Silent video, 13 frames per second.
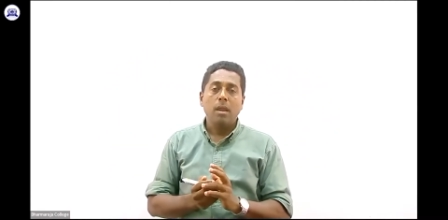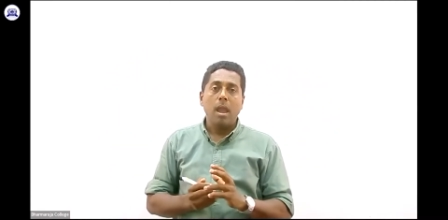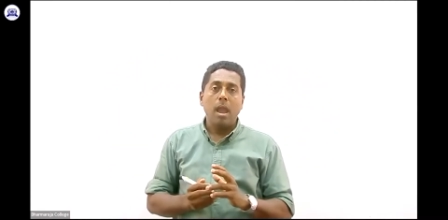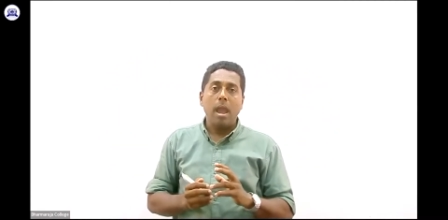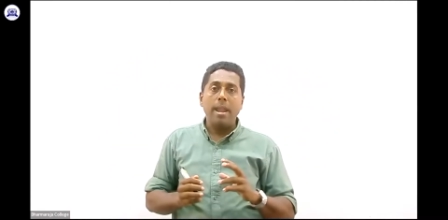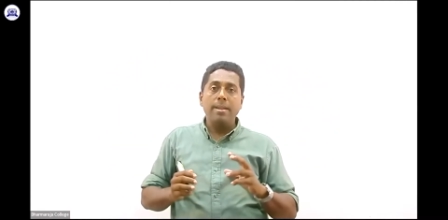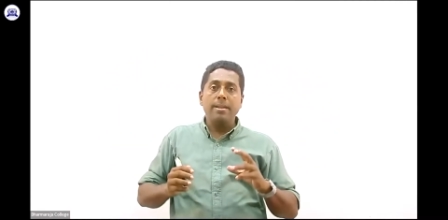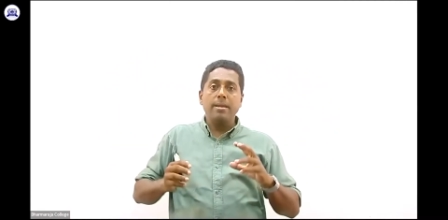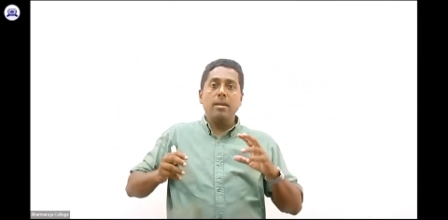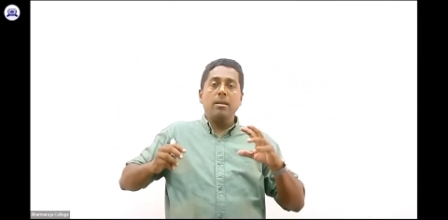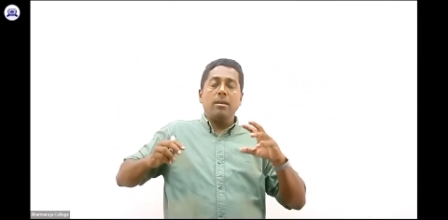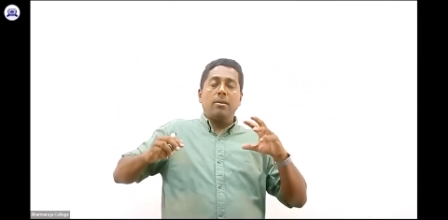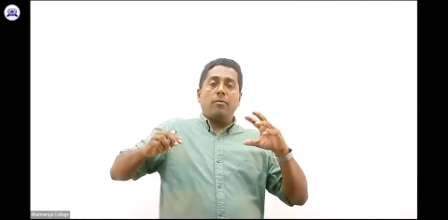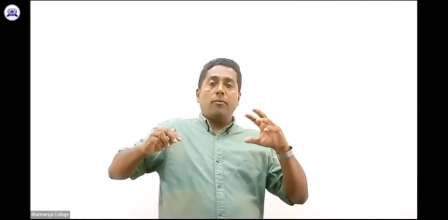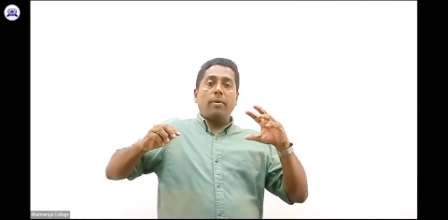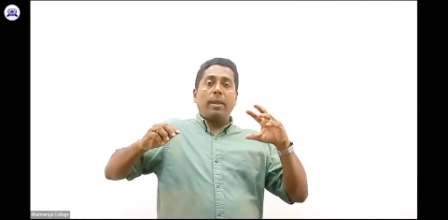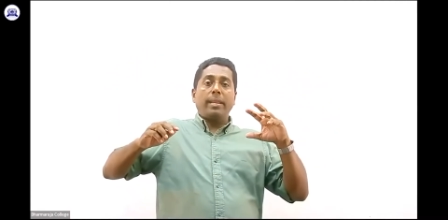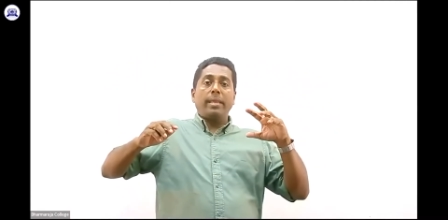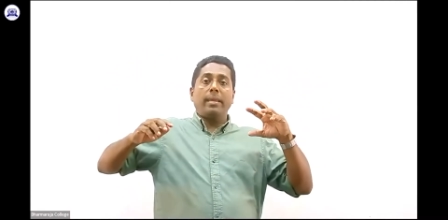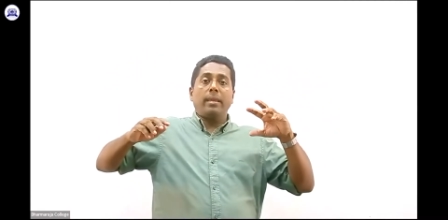and
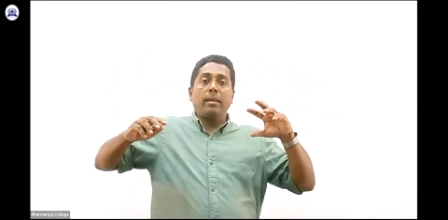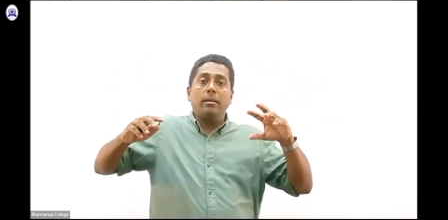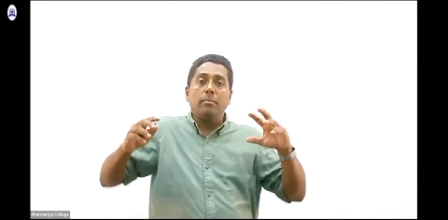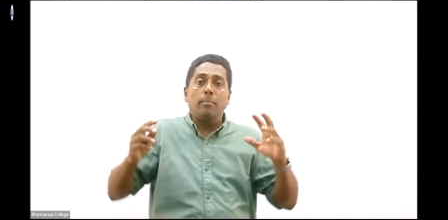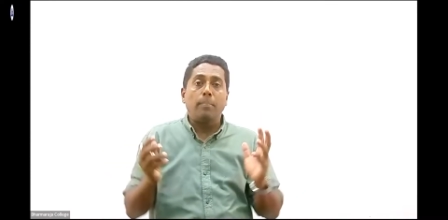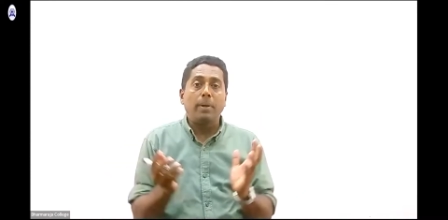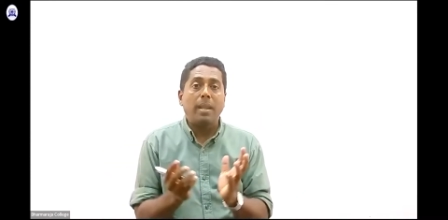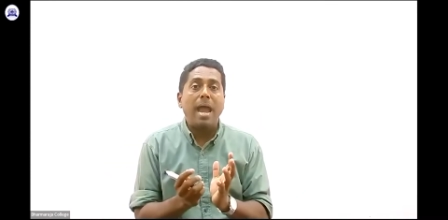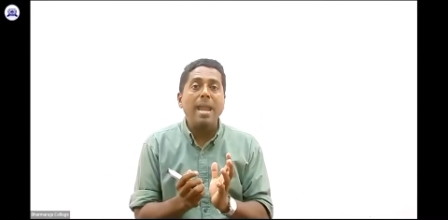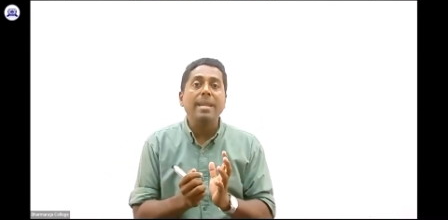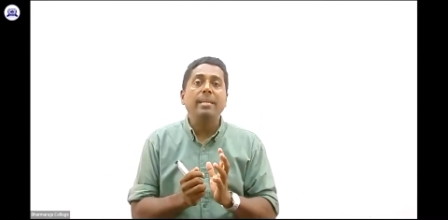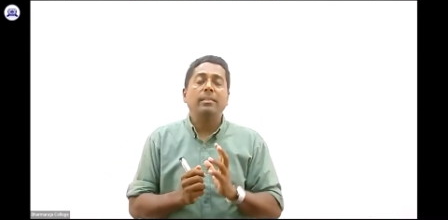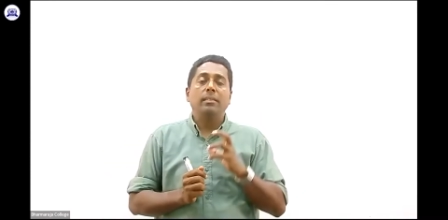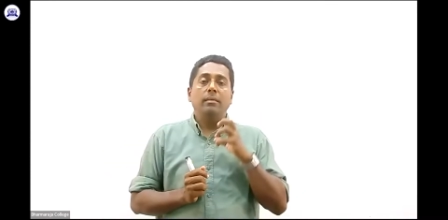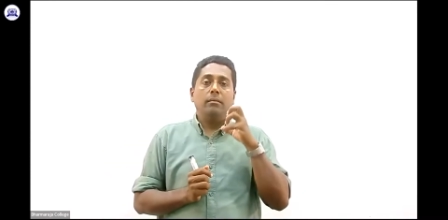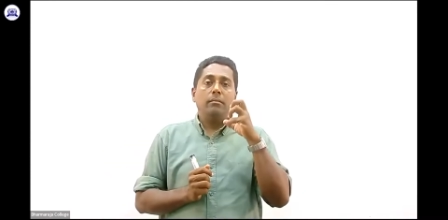very polite,